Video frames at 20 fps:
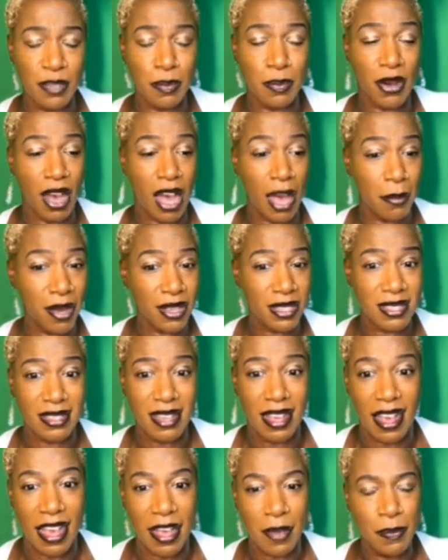But I must
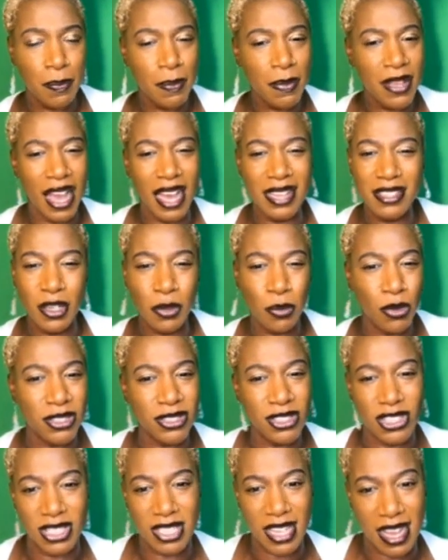say, I didn't want
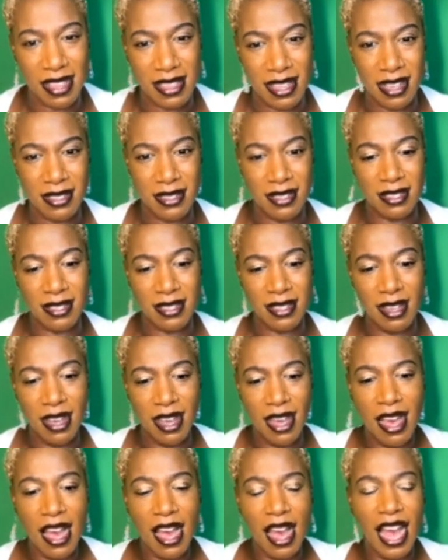to share this.
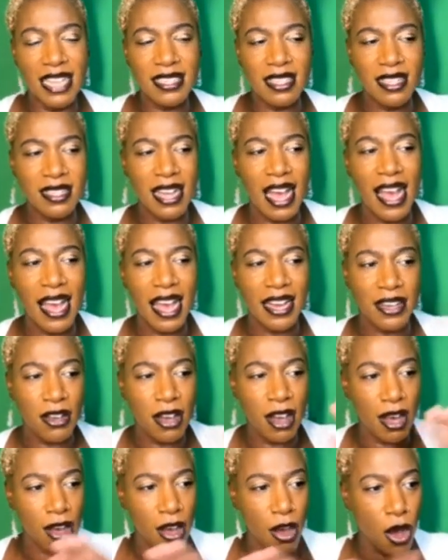I didn't, I had
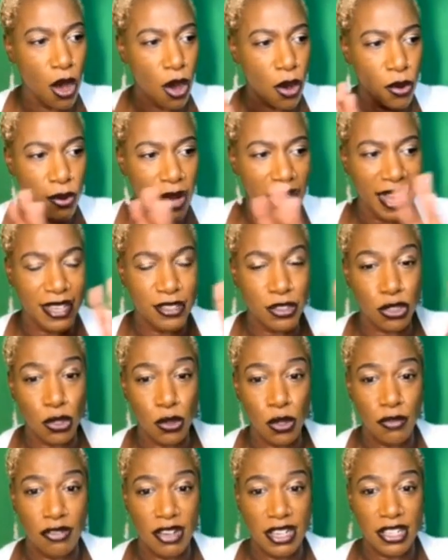a whole, I had
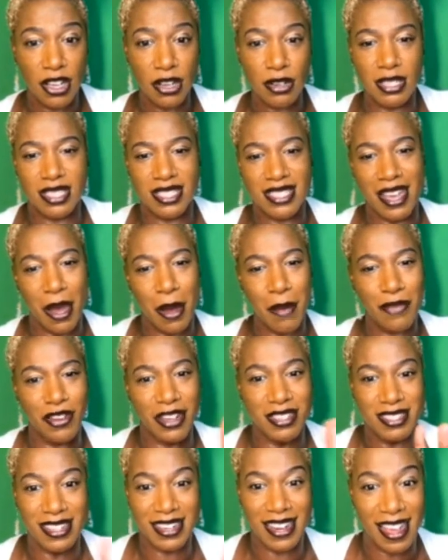two videos set up for
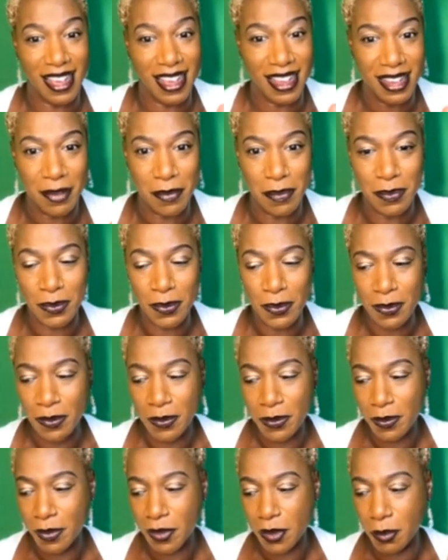today
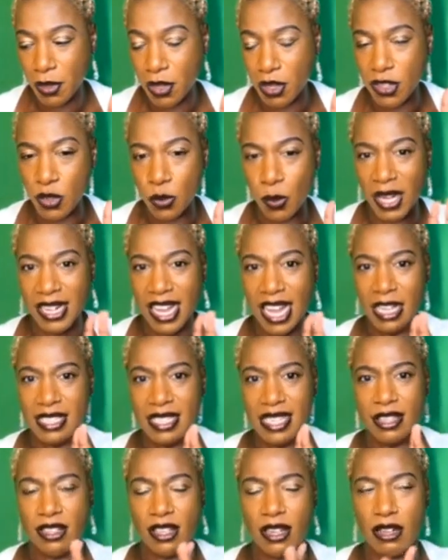because when I
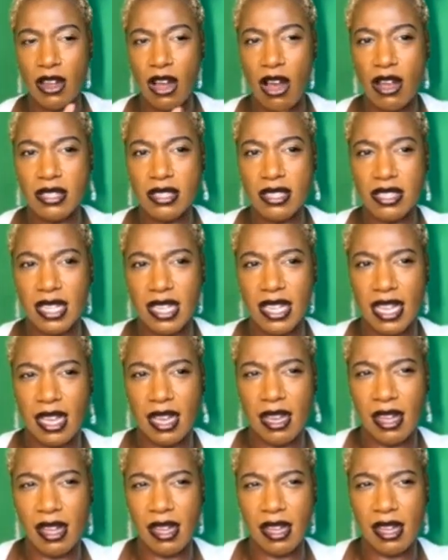did the last
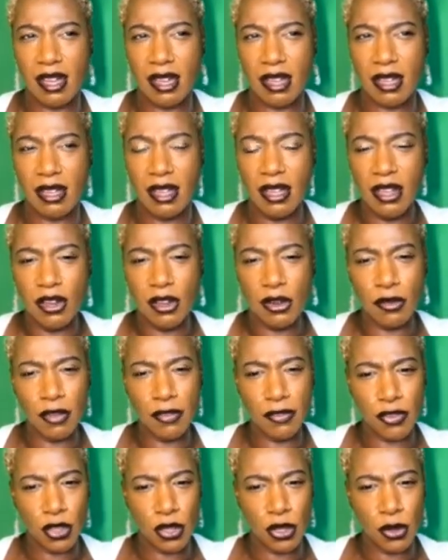uh,
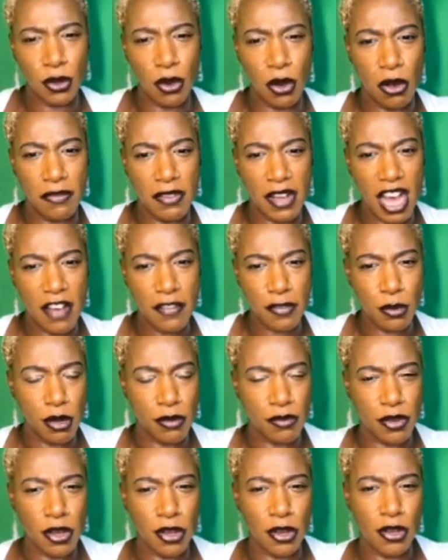review of
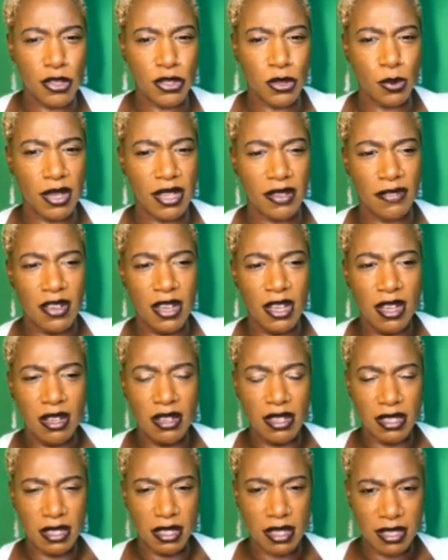Afua Rose with
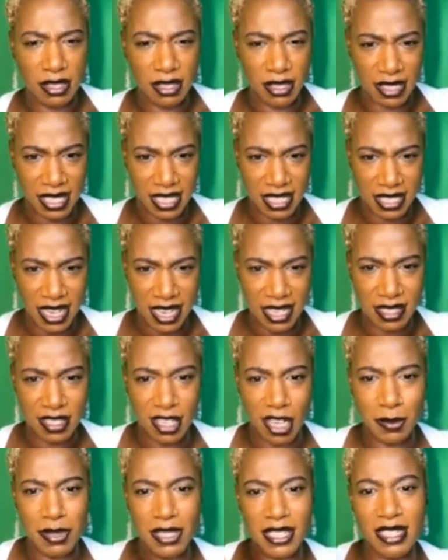DJ
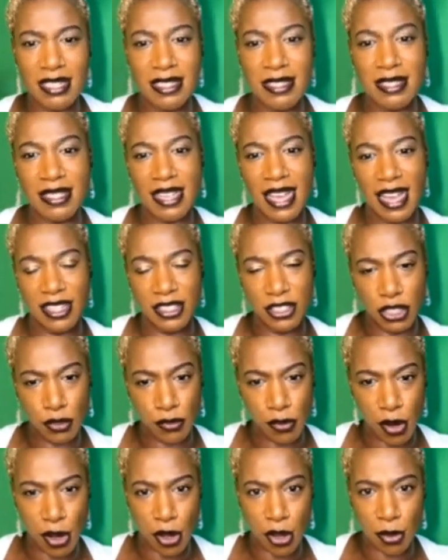Substance and
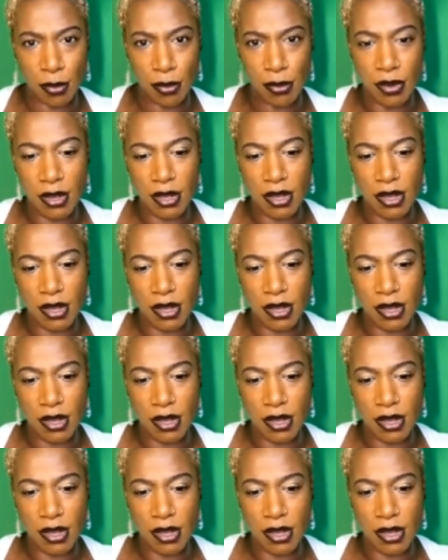Jerome.